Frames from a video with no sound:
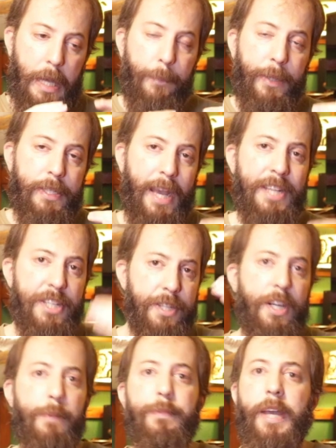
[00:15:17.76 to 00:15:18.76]
but as a
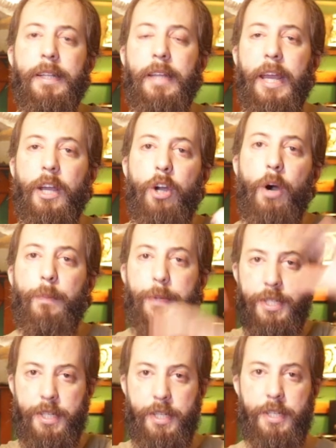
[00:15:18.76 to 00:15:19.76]
term that
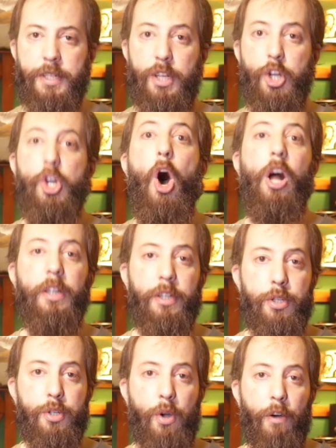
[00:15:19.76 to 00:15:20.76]
encompasses the
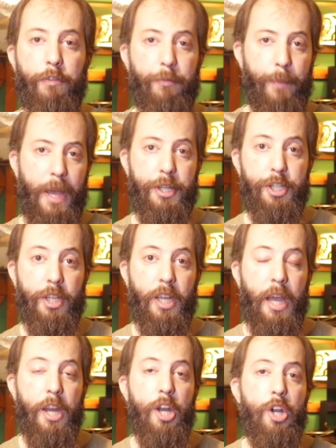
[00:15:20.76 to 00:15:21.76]
knowledge of
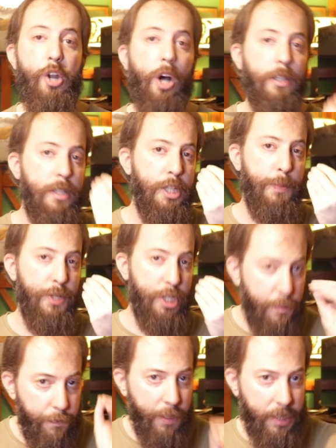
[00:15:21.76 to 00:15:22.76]
magic and not a
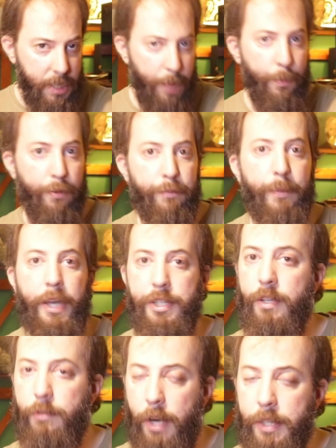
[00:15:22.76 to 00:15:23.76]
specific type of
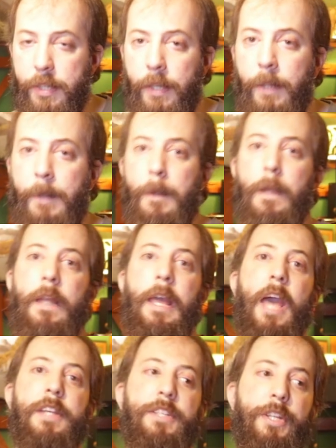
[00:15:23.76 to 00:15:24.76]
magic, right?
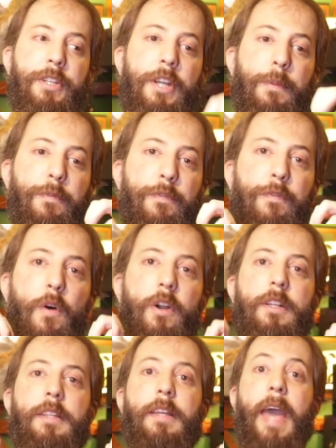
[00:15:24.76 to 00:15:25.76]
As a term
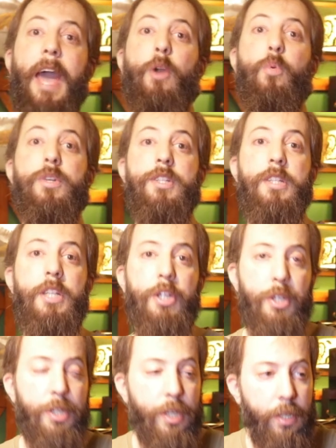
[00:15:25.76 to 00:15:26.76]
for the
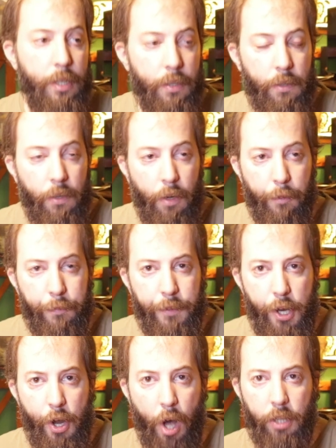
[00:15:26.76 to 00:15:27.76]
acquisition of
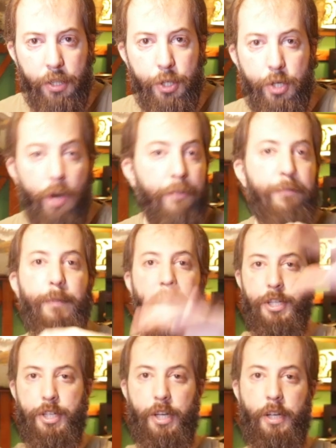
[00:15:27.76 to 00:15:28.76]
the knowledge of
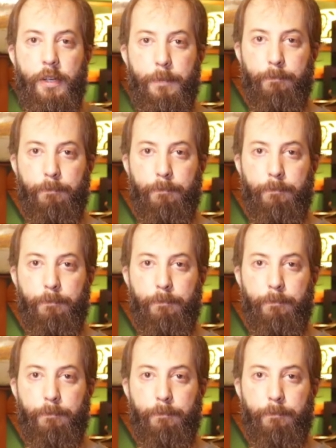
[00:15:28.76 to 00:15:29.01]
magic.